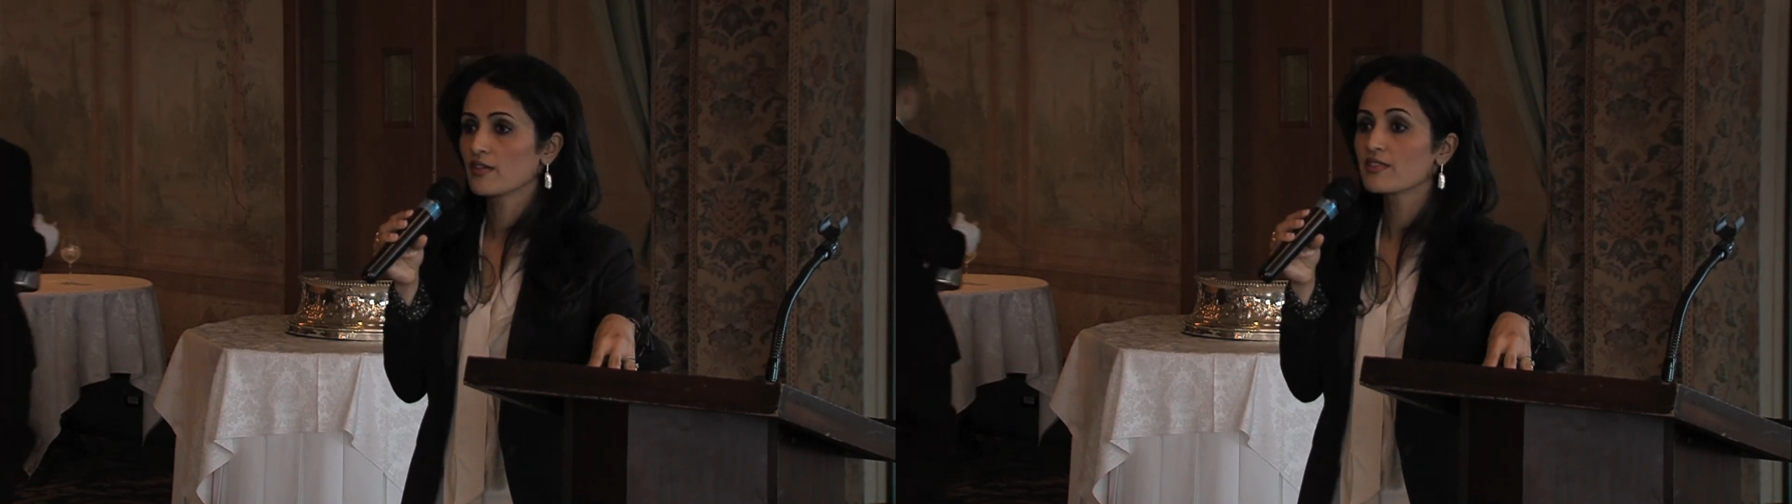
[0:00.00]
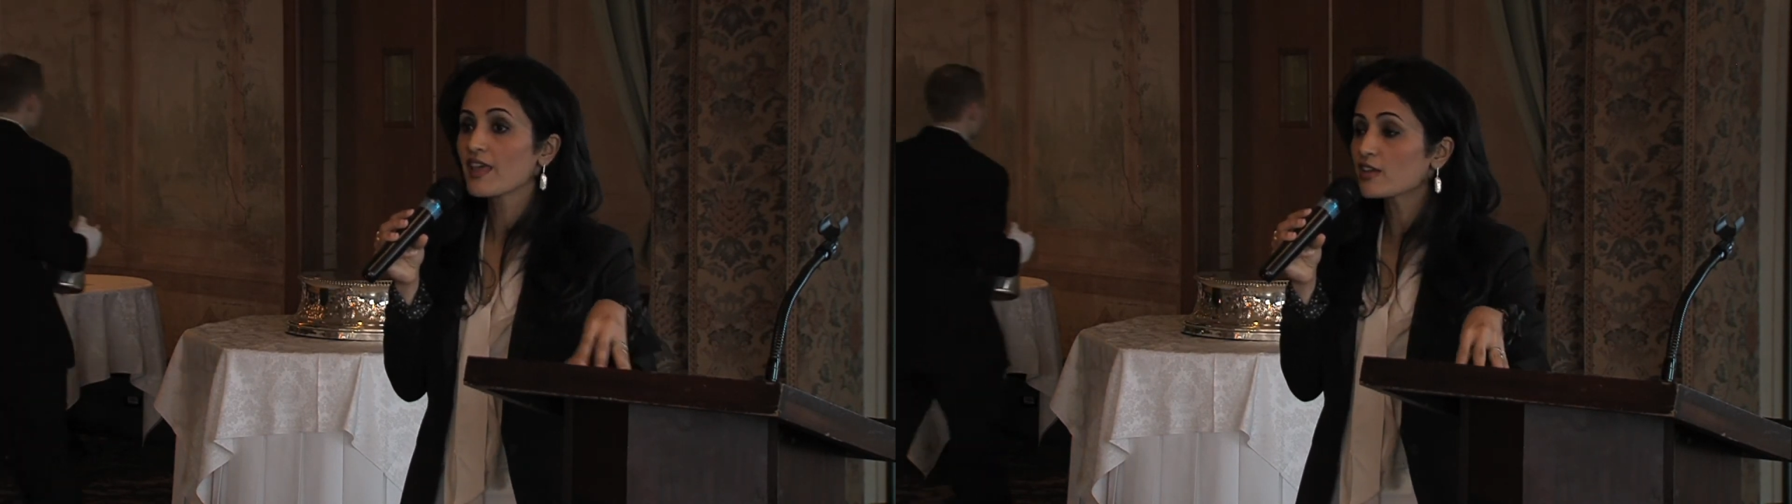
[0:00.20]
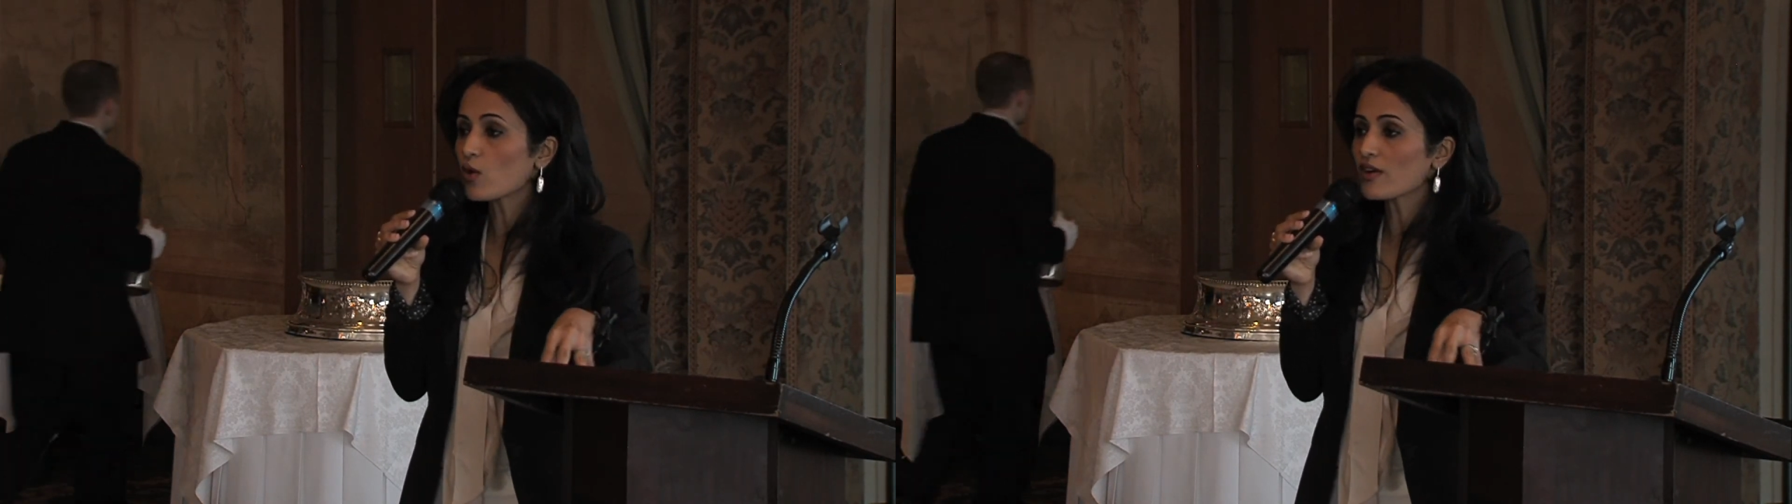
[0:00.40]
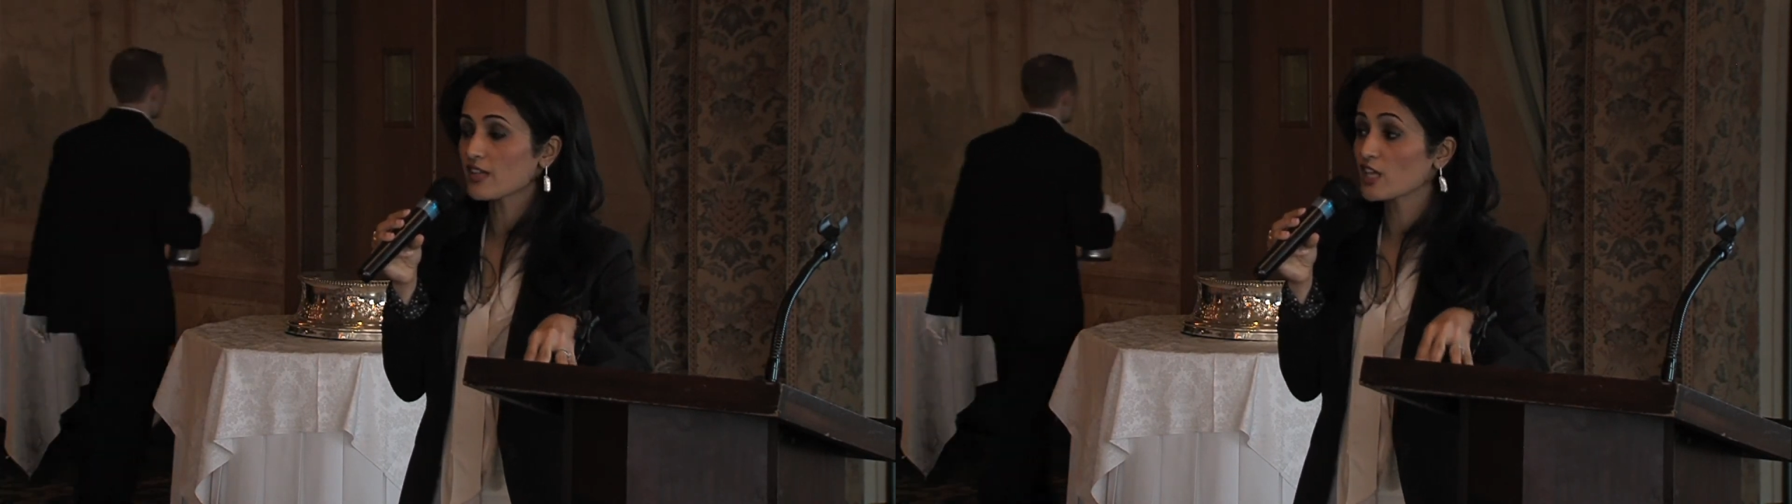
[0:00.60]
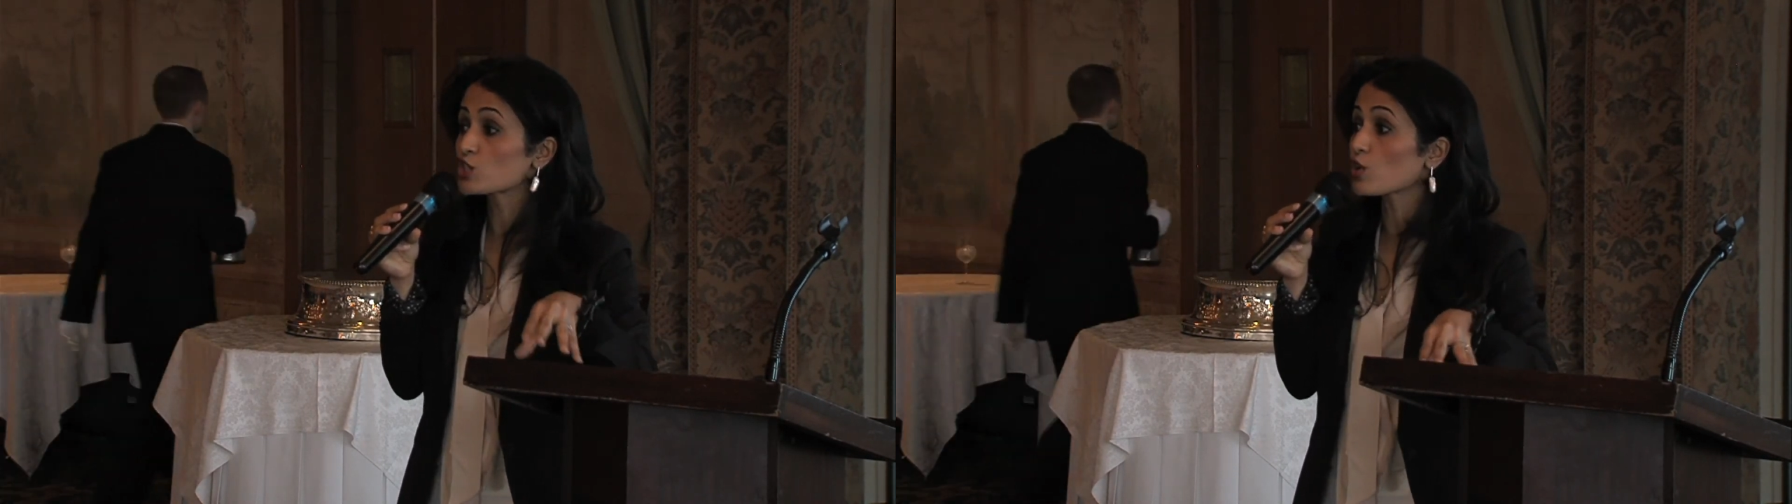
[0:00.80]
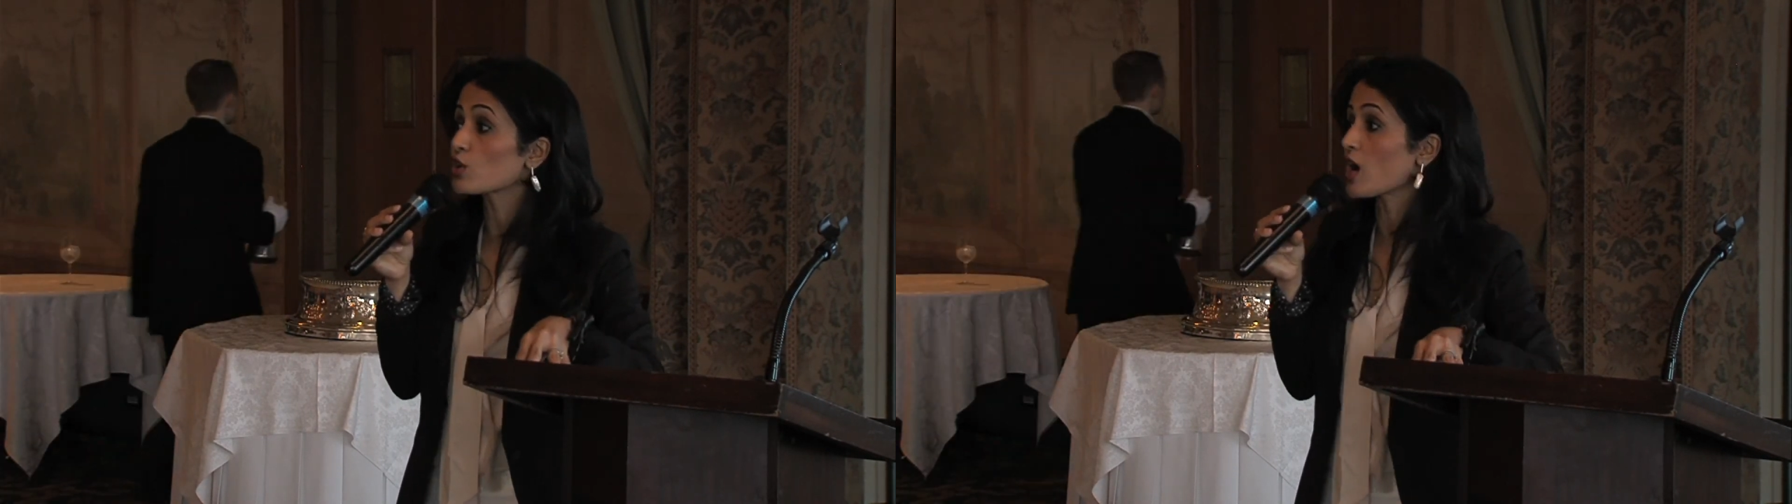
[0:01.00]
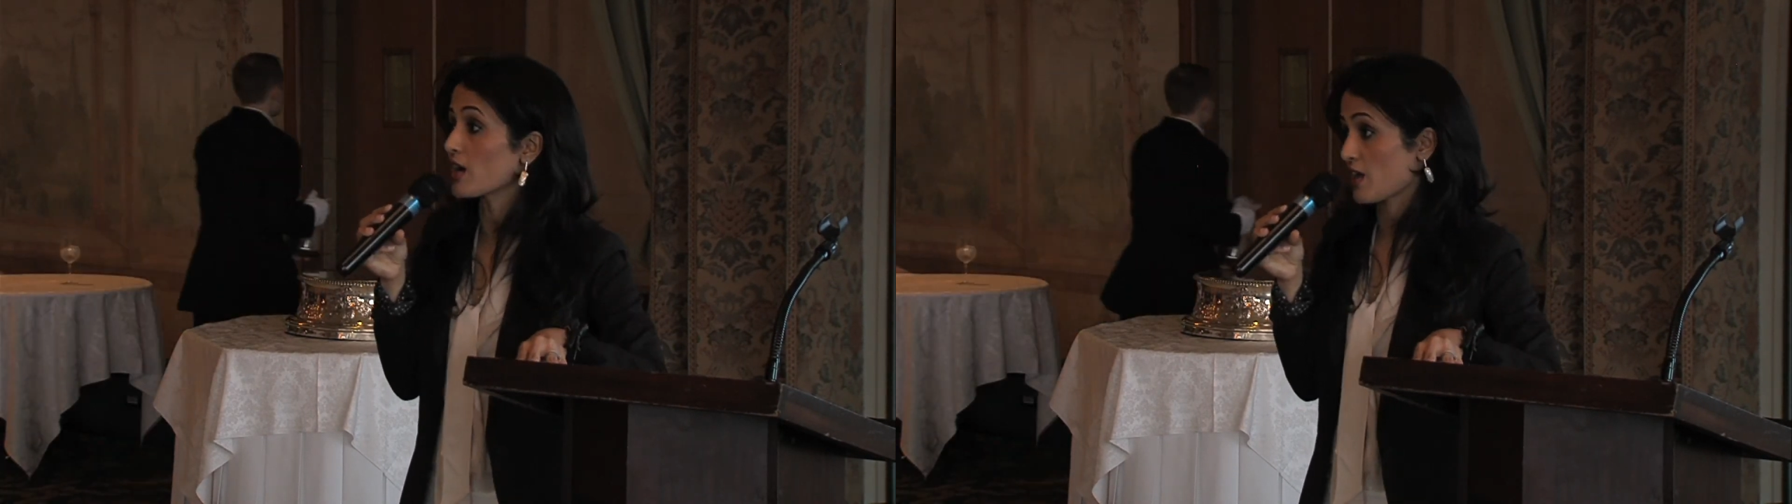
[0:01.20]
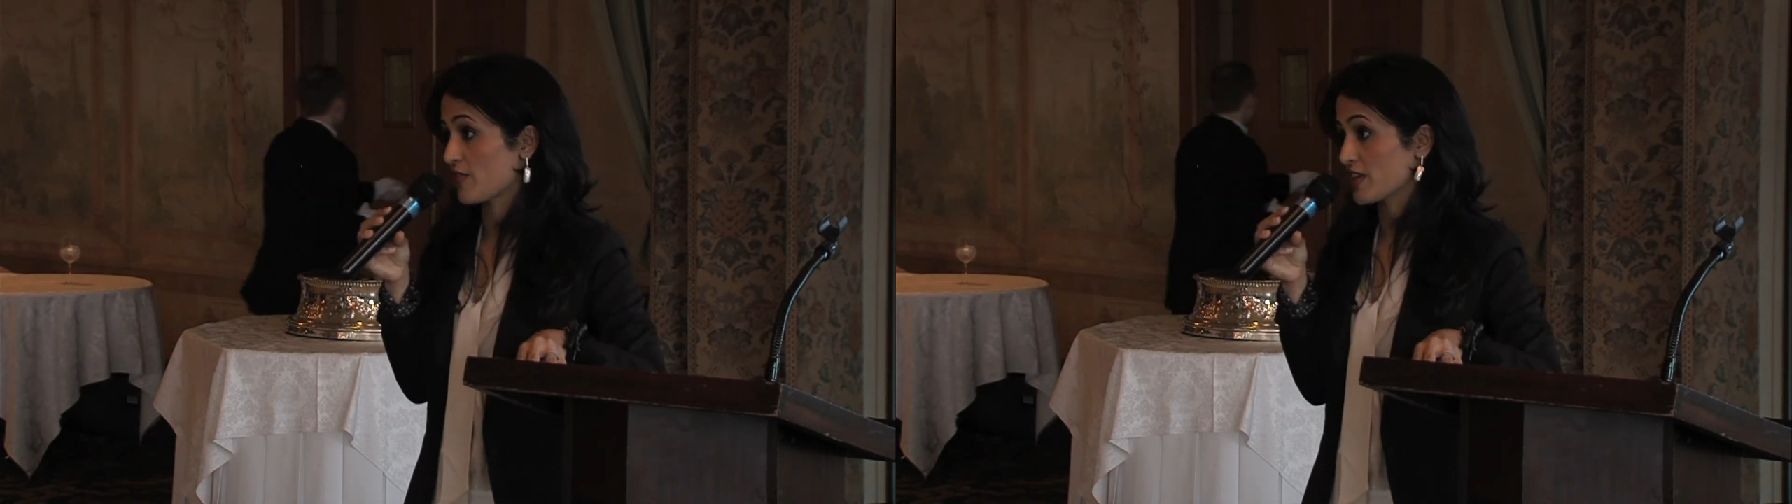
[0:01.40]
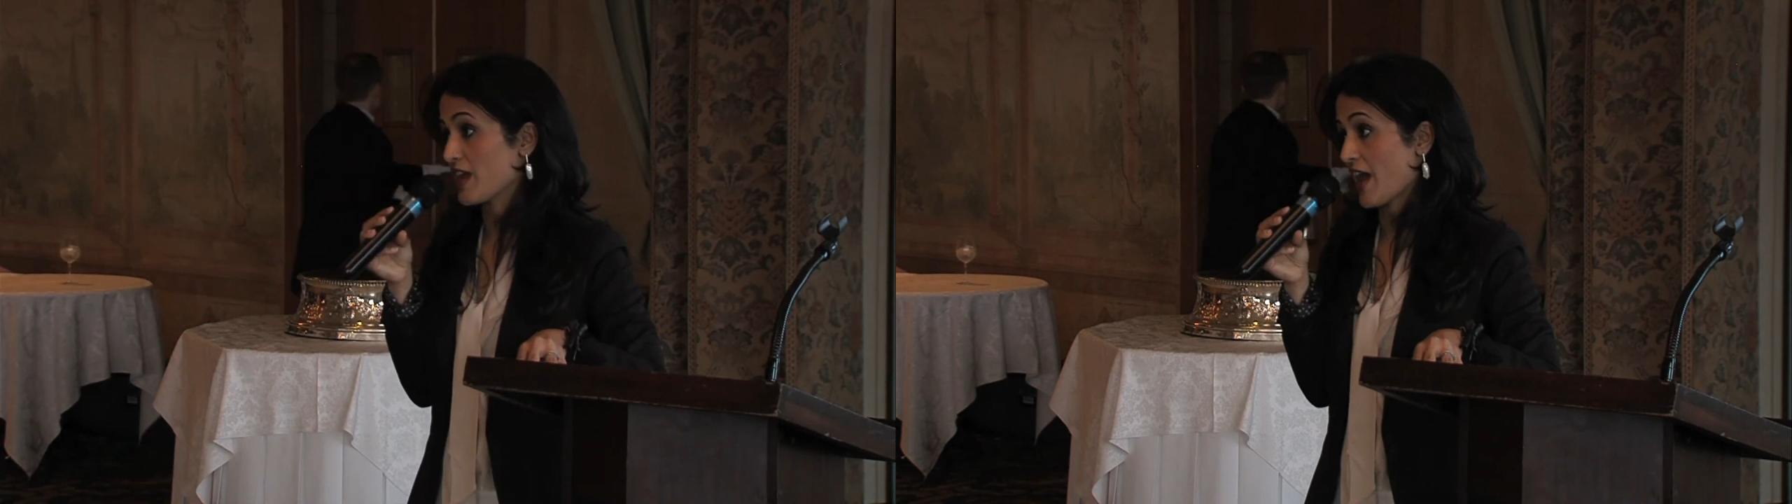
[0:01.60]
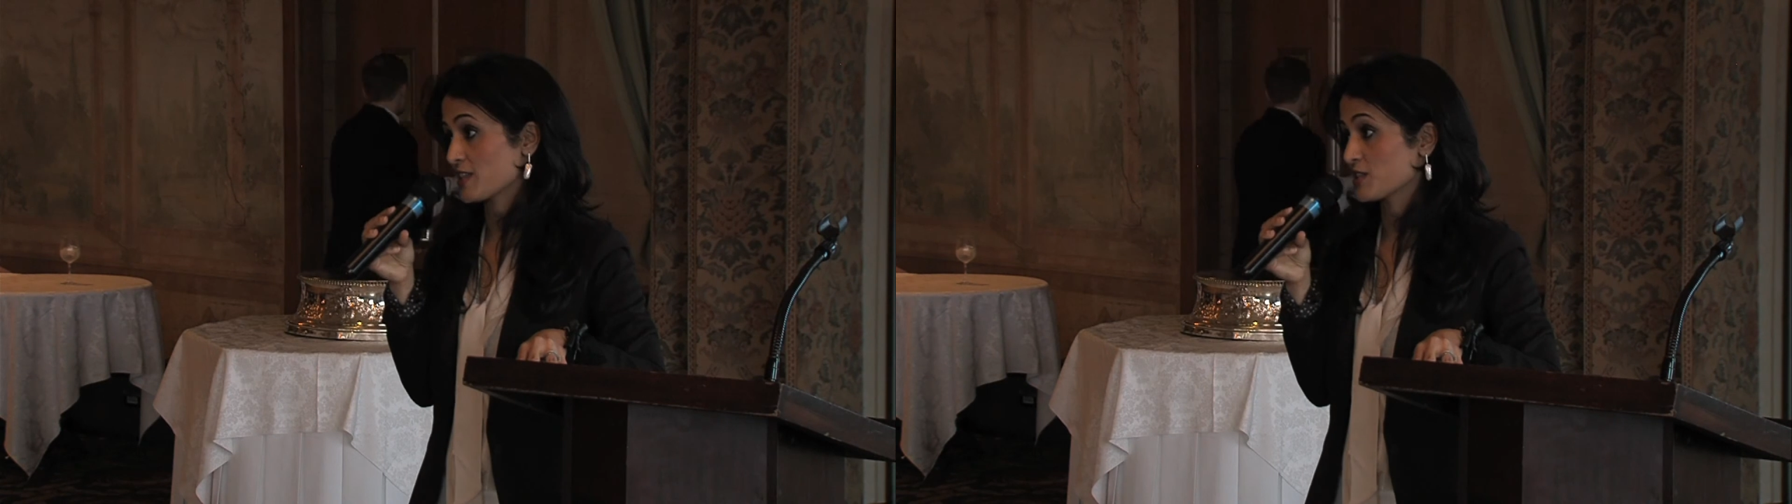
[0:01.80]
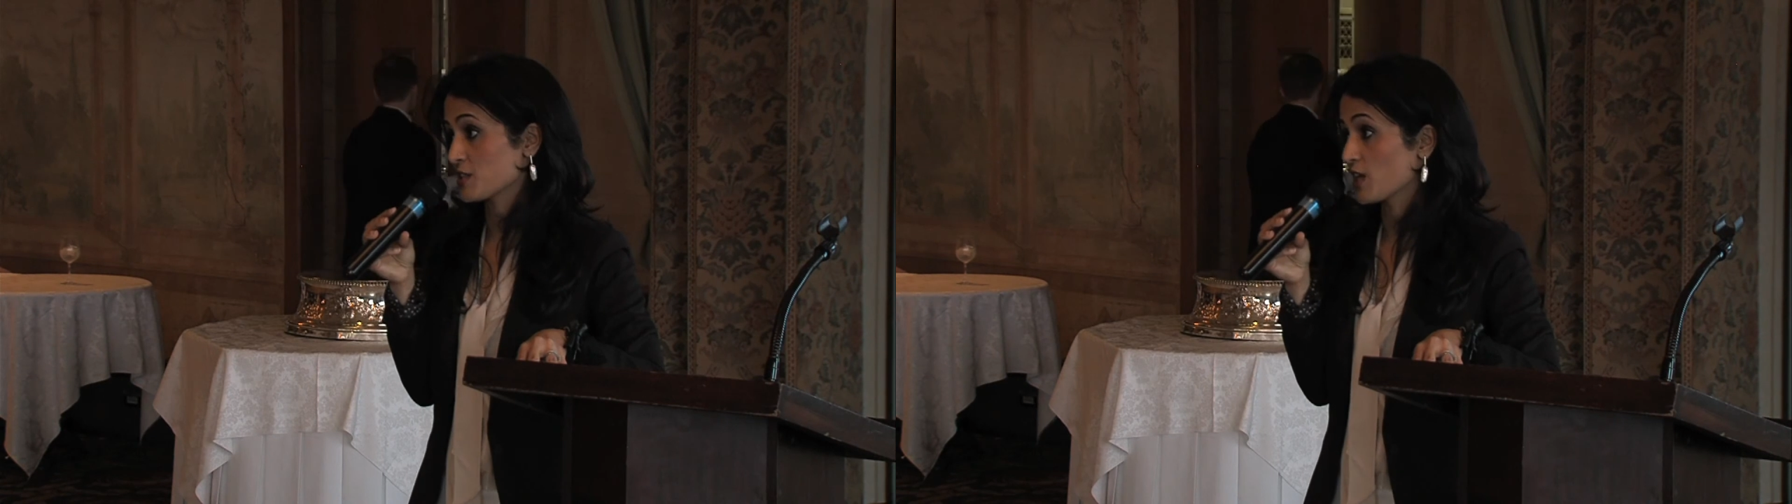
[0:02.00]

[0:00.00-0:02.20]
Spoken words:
They should not have any acid